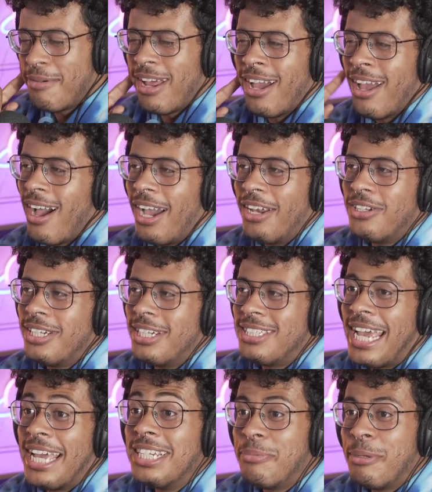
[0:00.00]
mean, I didn't
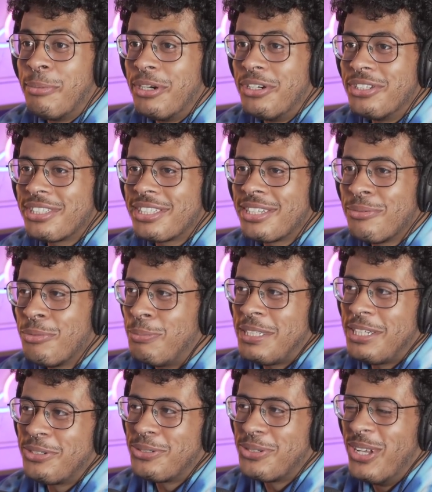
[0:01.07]
intend to be murdered. Whoopsie doodle.